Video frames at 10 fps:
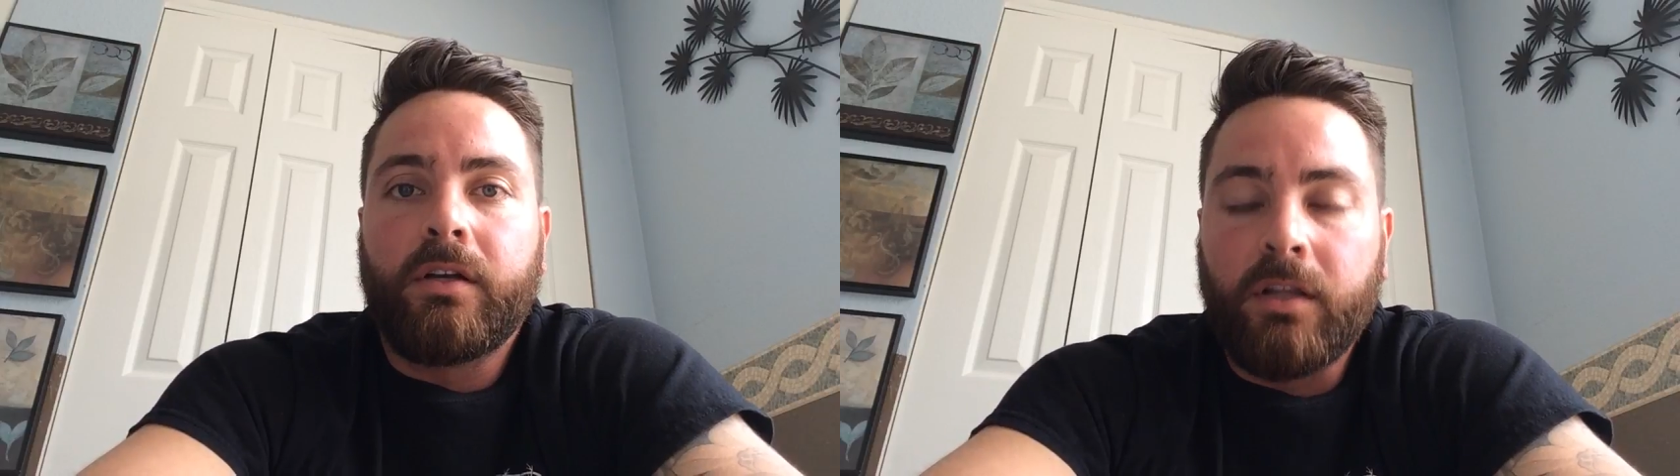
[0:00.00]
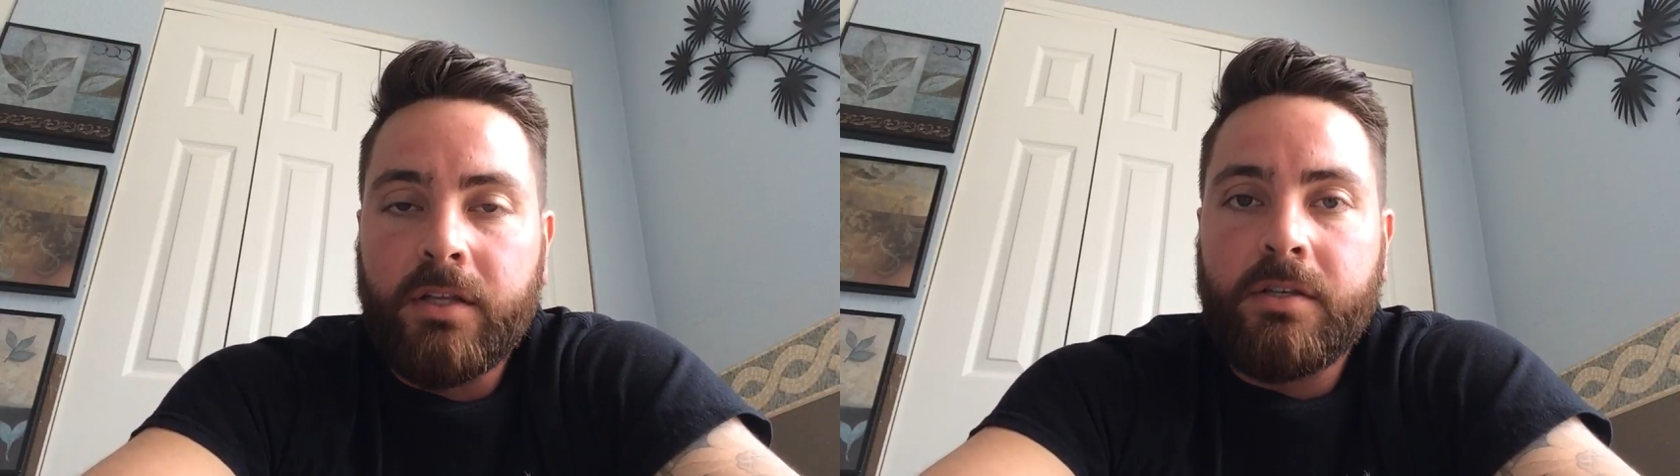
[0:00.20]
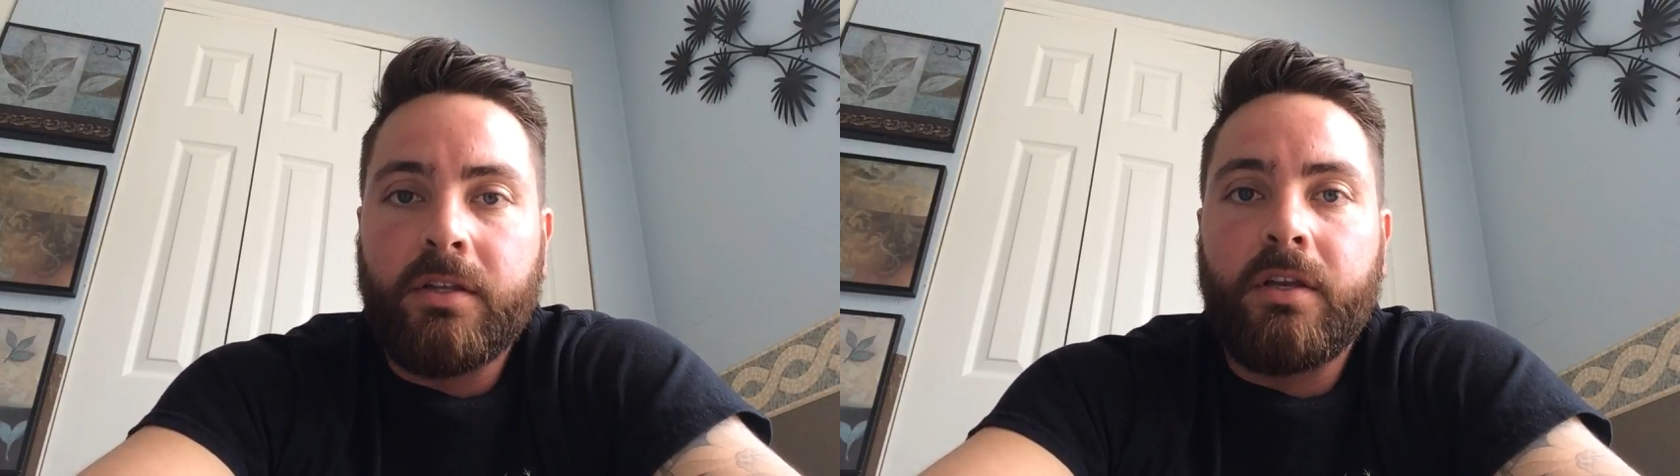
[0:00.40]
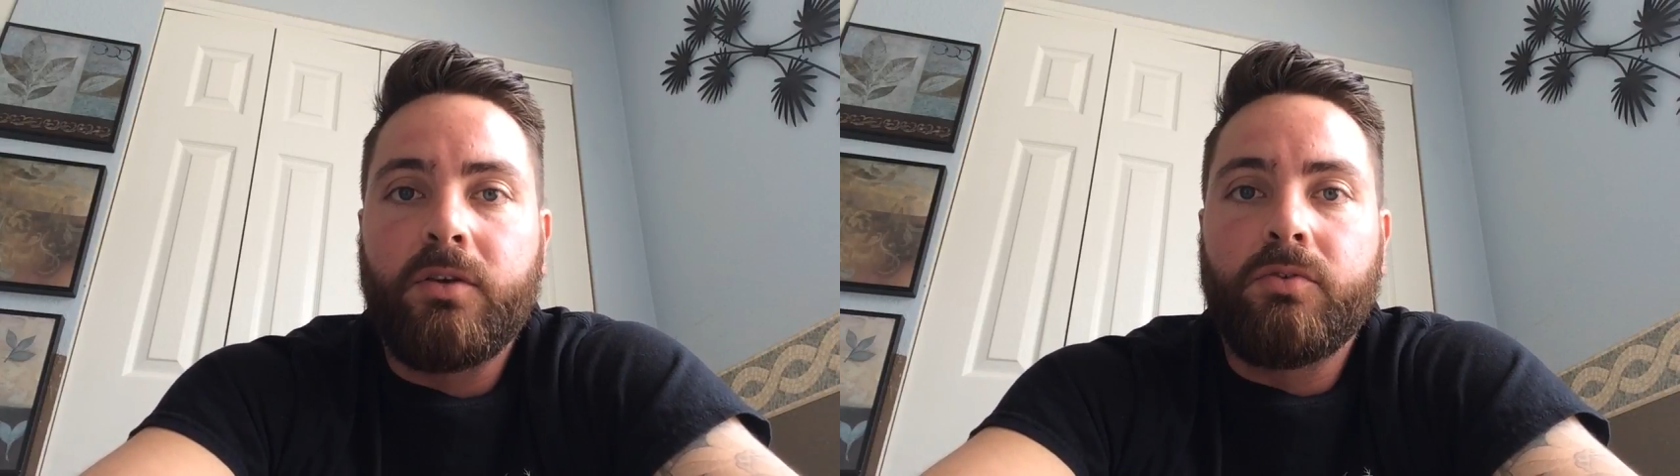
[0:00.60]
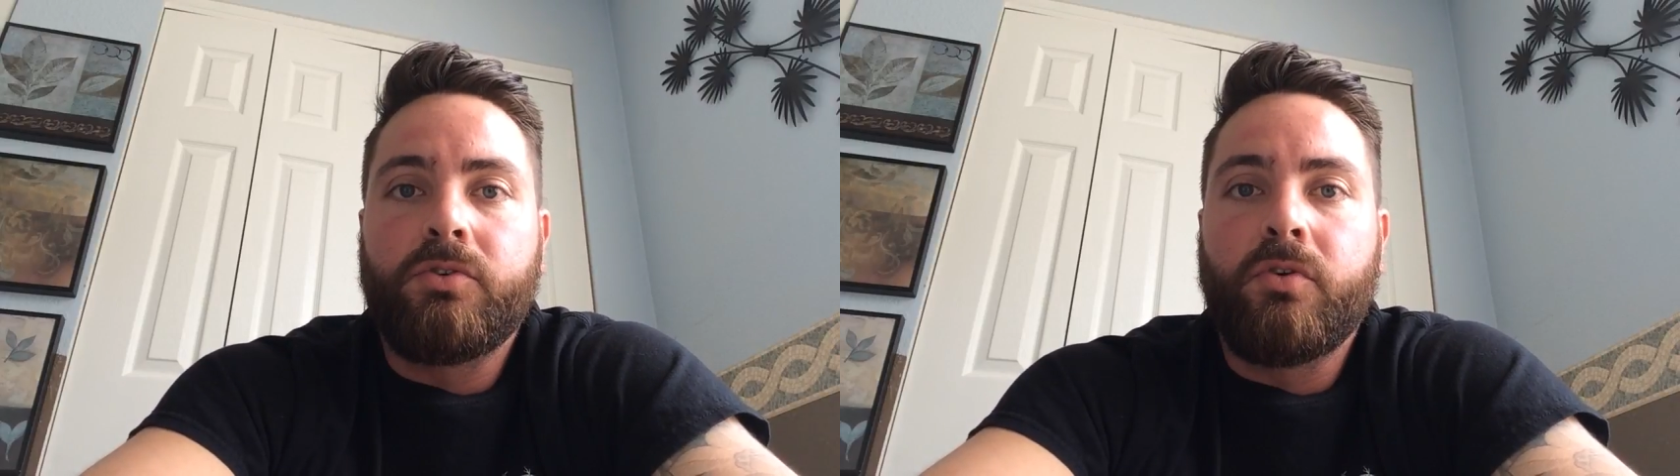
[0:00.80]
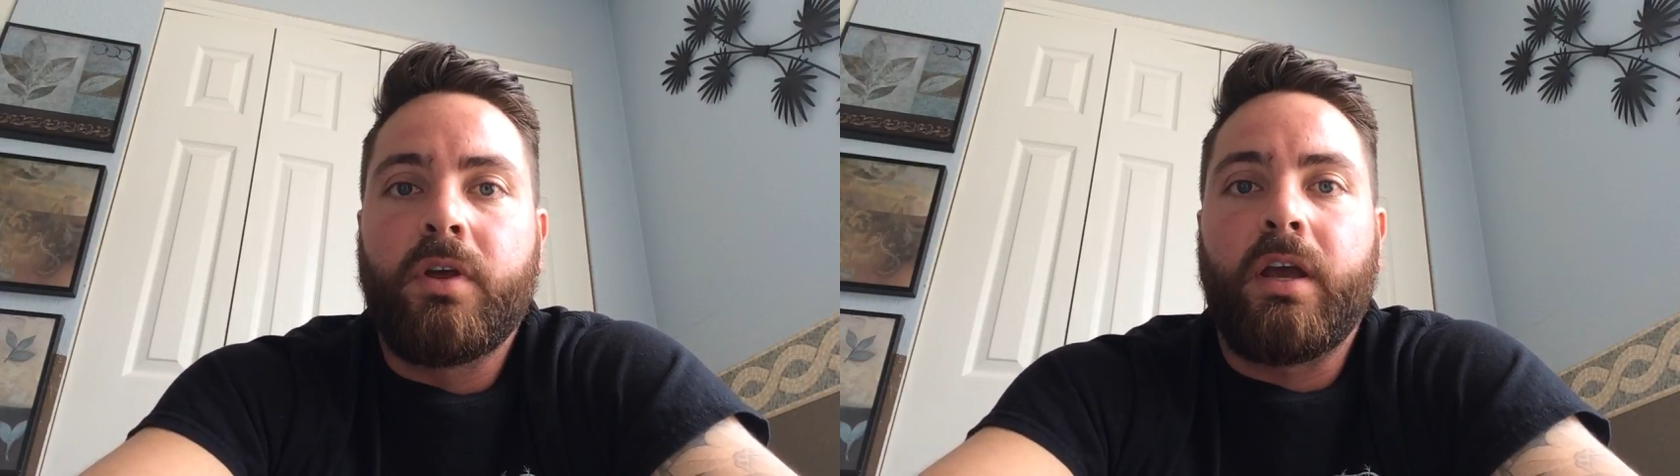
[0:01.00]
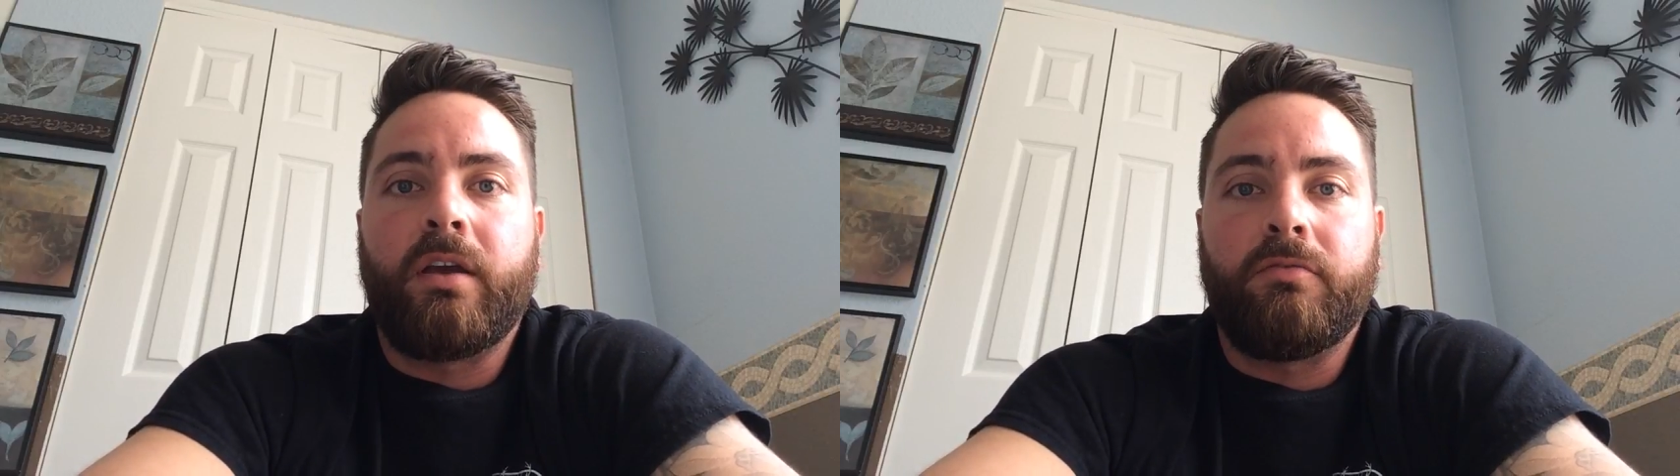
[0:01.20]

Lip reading: cleansing that he was doing.